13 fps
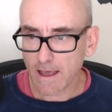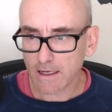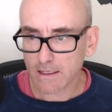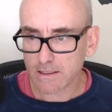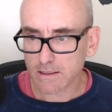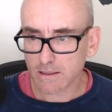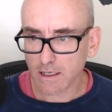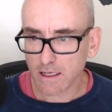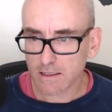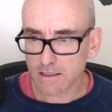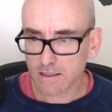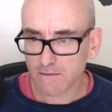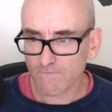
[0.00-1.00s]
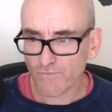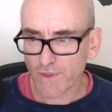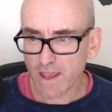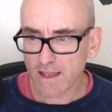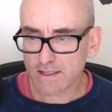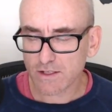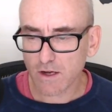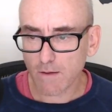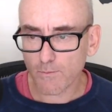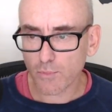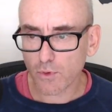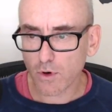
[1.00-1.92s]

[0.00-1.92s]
and it's not